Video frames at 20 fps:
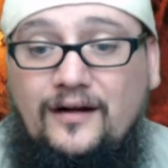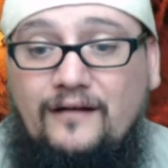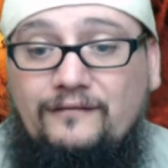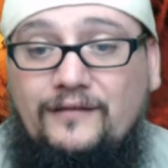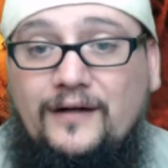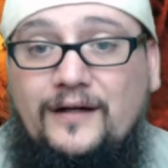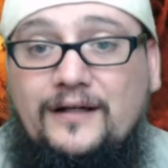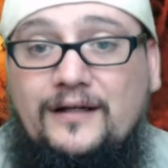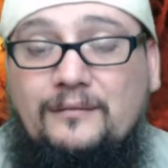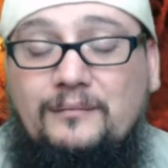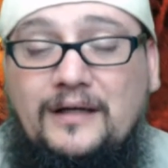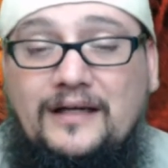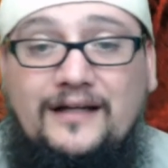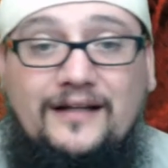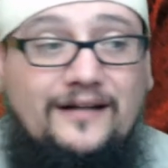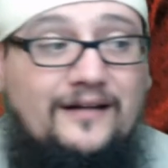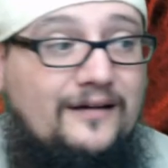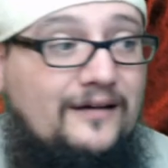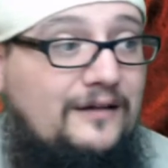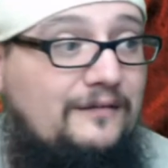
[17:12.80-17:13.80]
They're not very
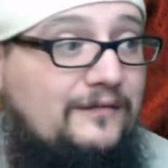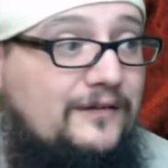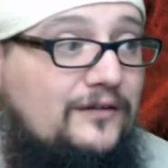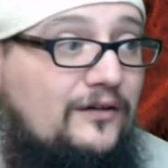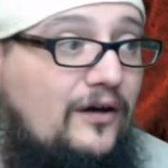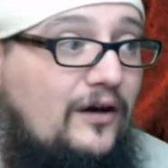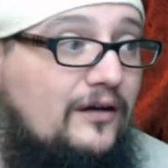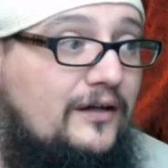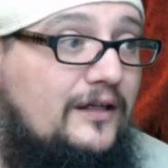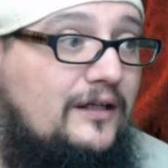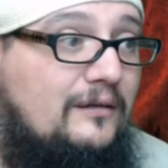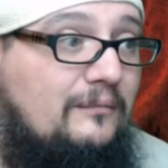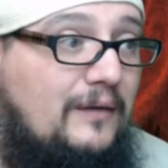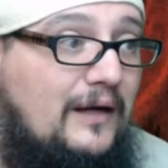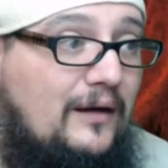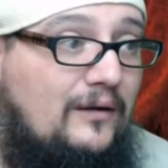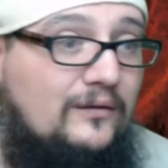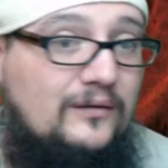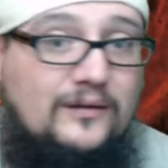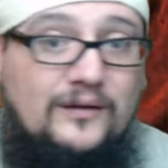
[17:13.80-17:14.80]
committed, and they're even talking
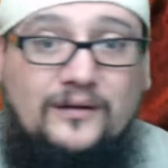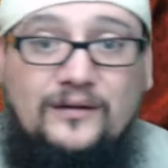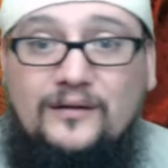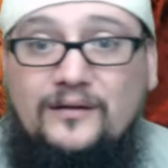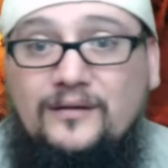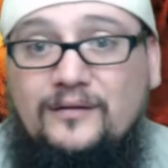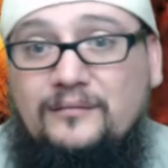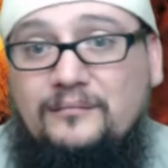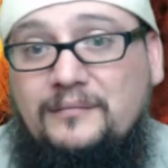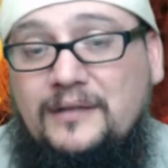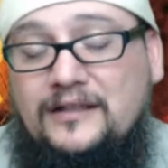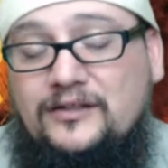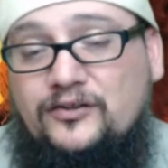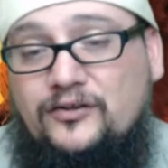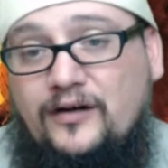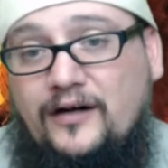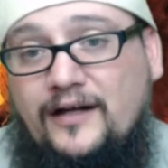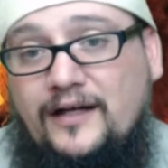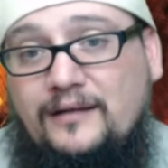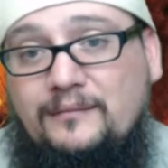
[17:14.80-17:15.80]
about
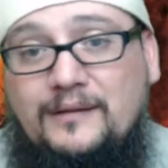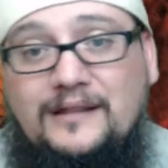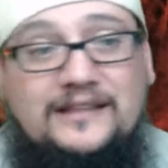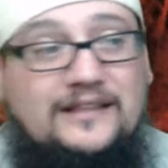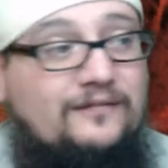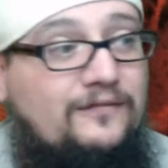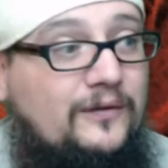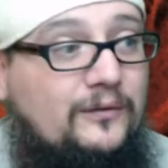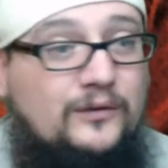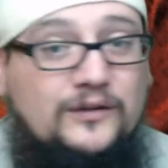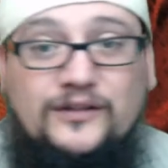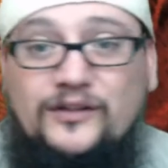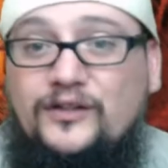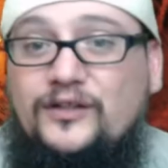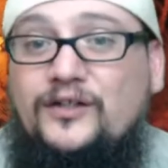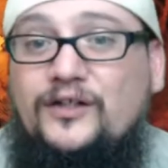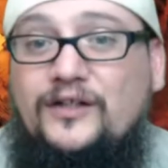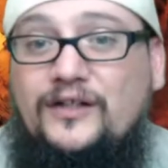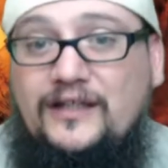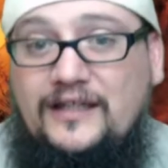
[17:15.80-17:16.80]
Mitzrayim as if it was
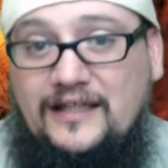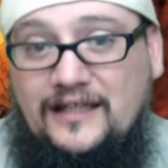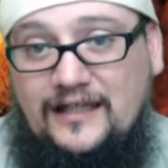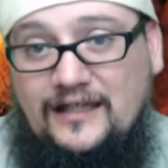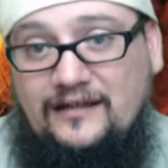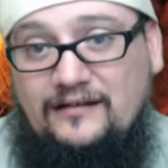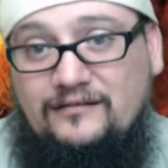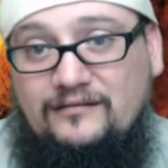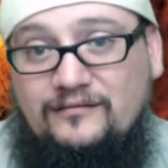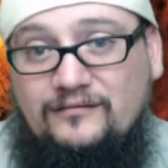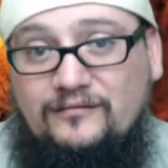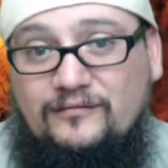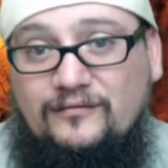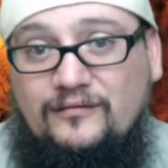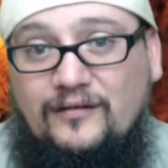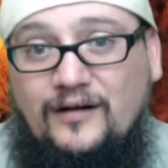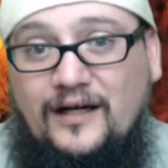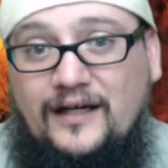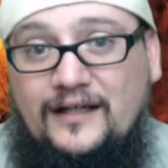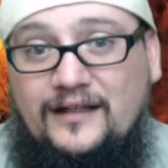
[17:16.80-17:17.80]
a good thing,
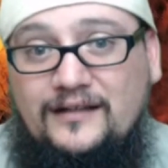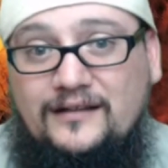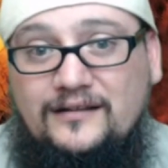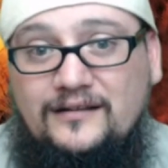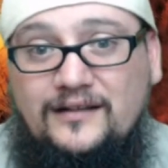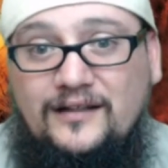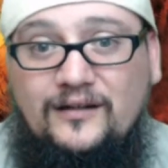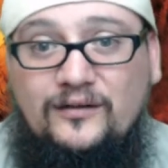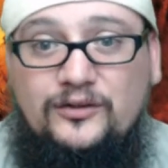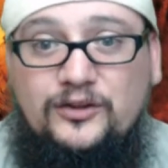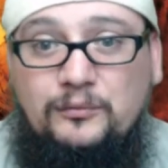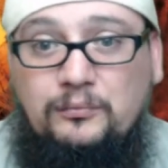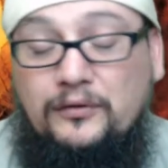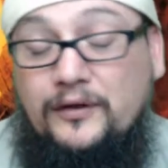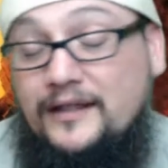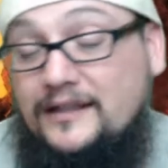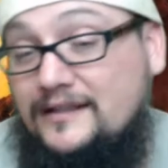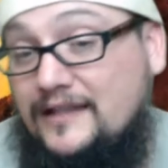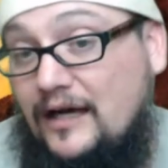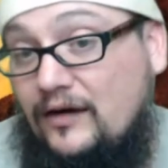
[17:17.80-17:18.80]
right? You know, did you
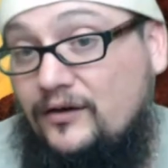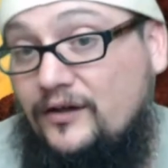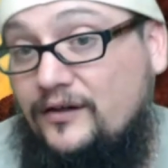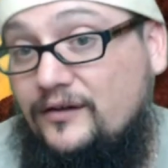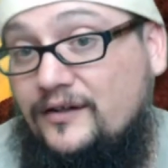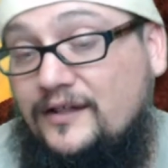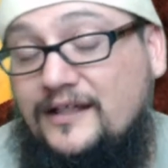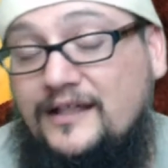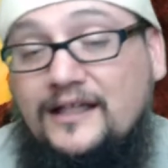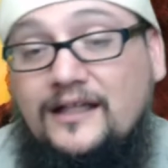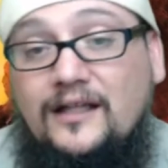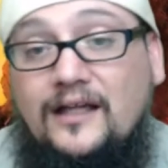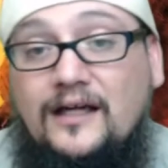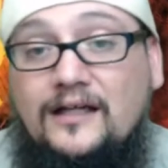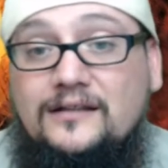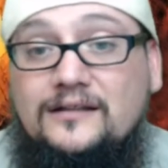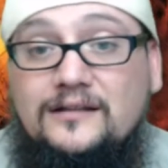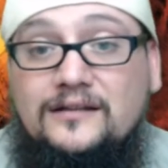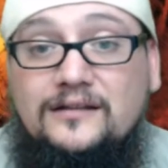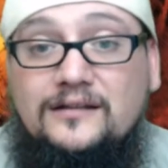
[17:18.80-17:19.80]
bring us out here to kill
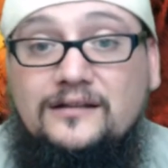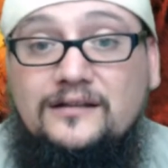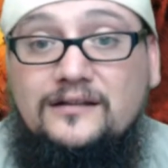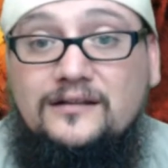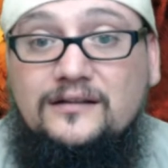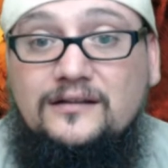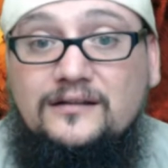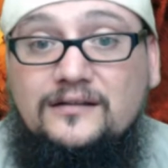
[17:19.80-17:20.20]
us?